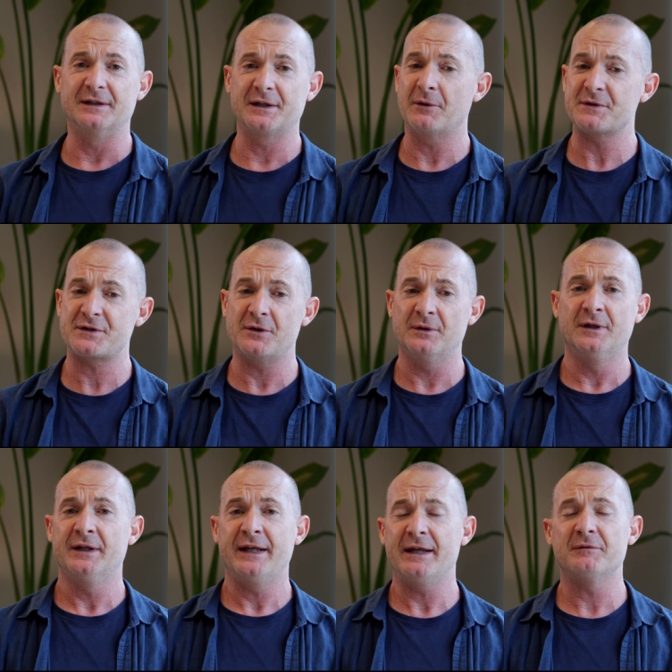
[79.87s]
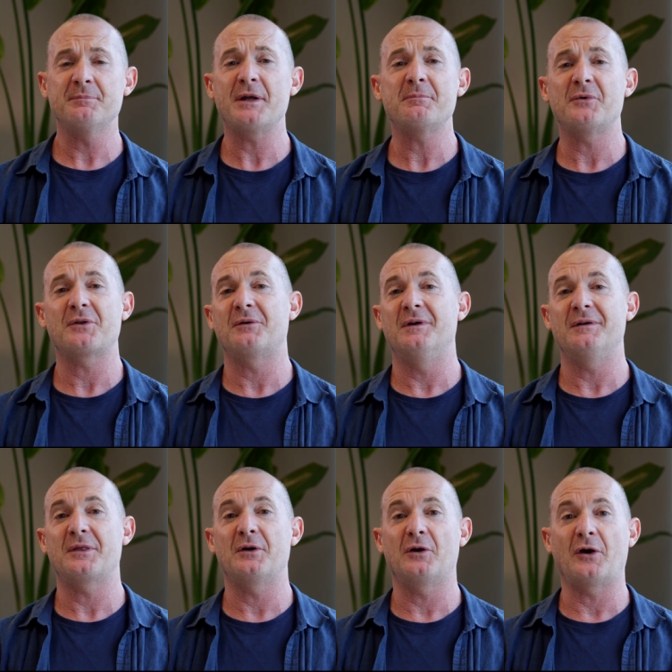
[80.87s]
And there were so, even people that were,
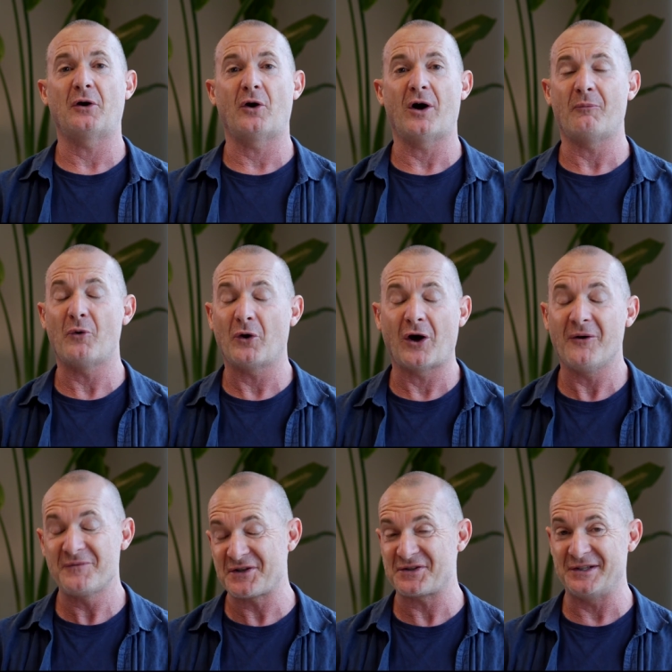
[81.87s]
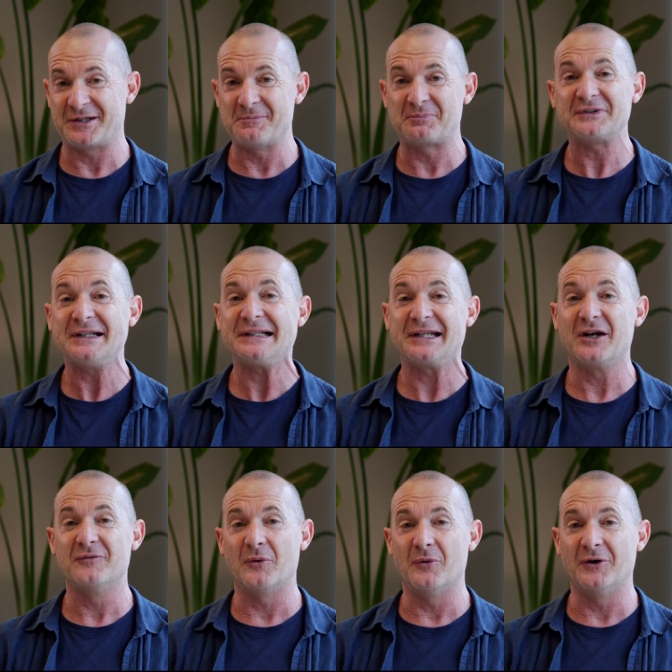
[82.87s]
that were, obviously completely
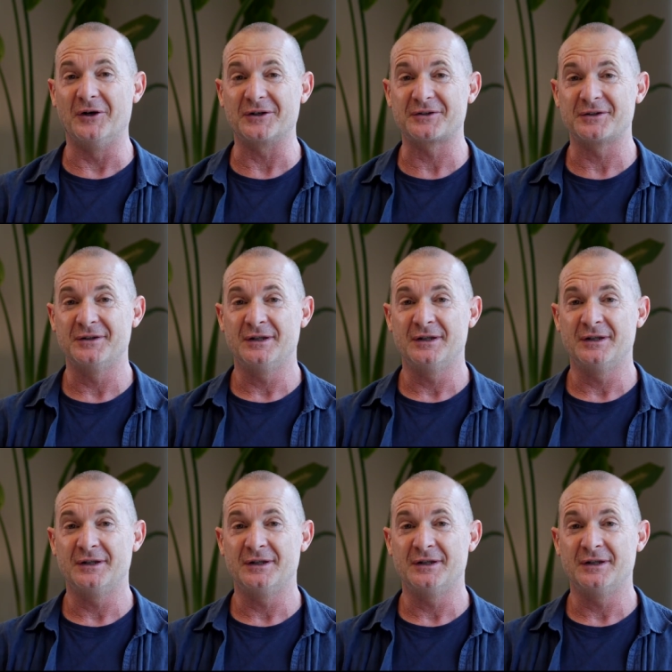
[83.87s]
overworked